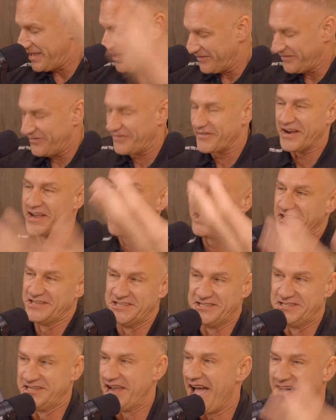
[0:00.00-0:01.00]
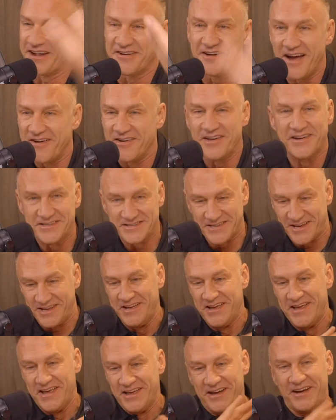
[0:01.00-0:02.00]
freaking jackrabbit. He's all
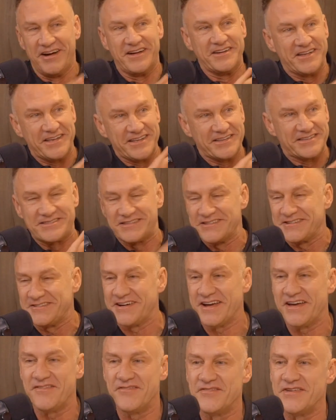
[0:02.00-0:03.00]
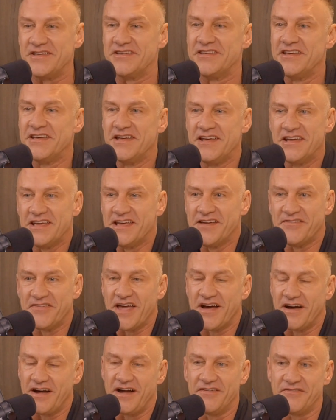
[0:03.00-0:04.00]
on Instagram. I mean,
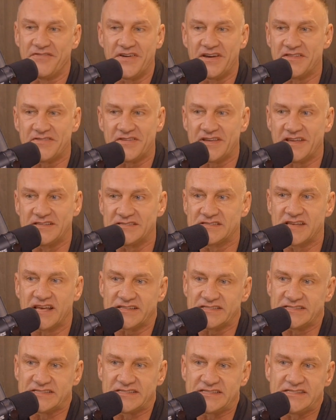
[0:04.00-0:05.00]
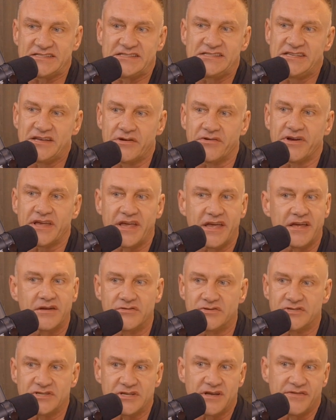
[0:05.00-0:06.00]
if anything, he's got this searing
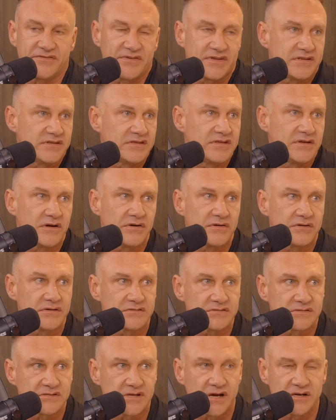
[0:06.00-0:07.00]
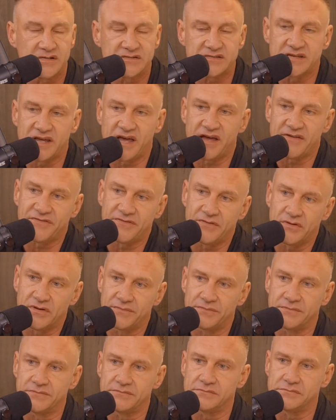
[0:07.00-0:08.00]
energy of an entire staff full
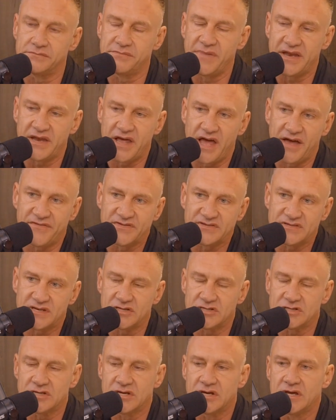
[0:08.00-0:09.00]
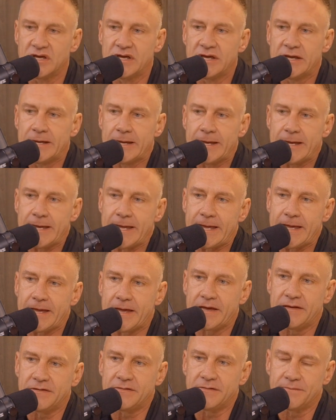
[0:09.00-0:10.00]
of men half his age.
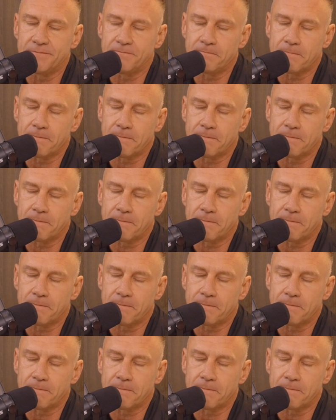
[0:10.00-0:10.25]
And